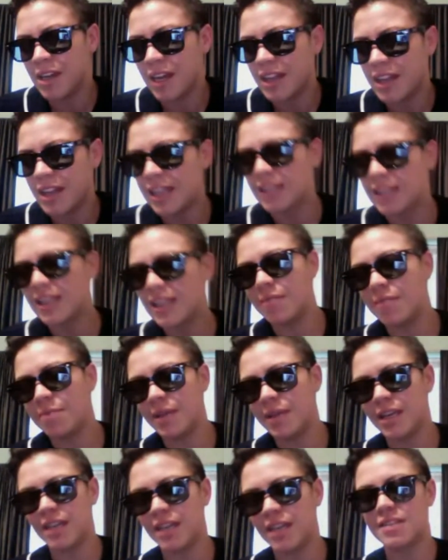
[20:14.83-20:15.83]
I think that
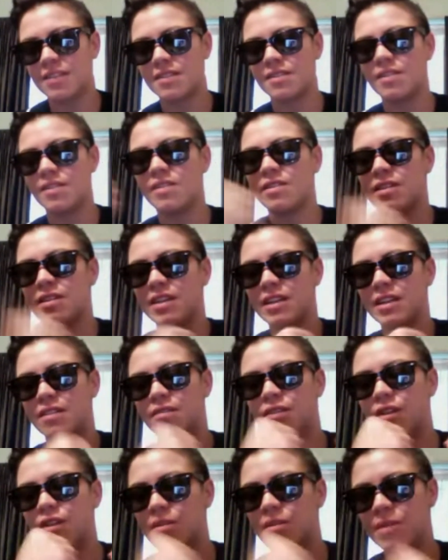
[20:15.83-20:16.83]
because Lauren and
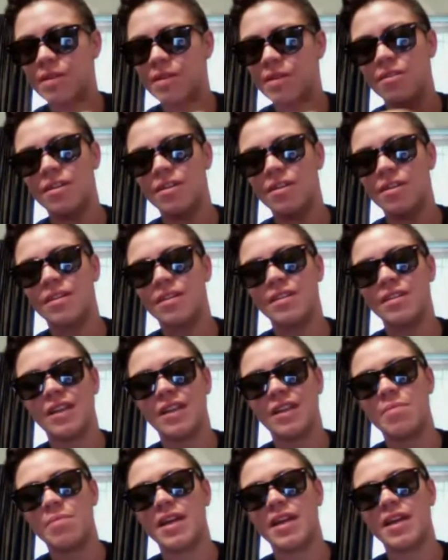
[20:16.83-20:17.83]
Romy were
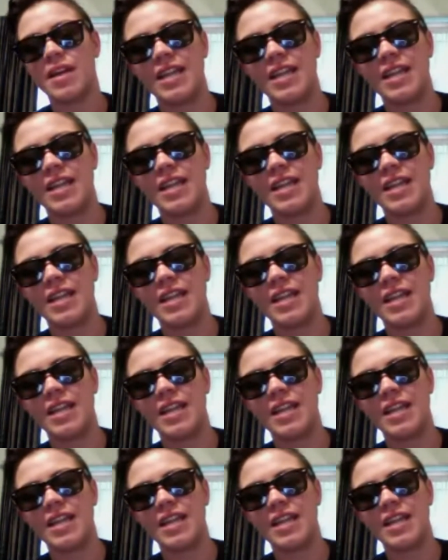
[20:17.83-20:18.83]
like butted heads a
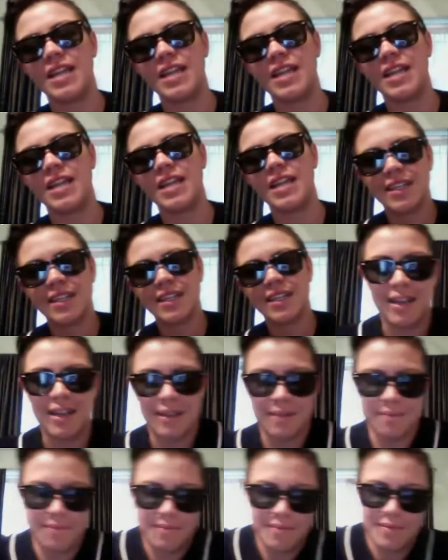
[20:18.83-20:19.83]

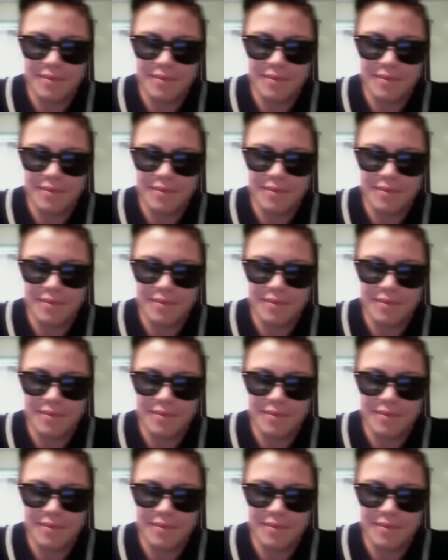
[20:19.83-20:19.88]
bit,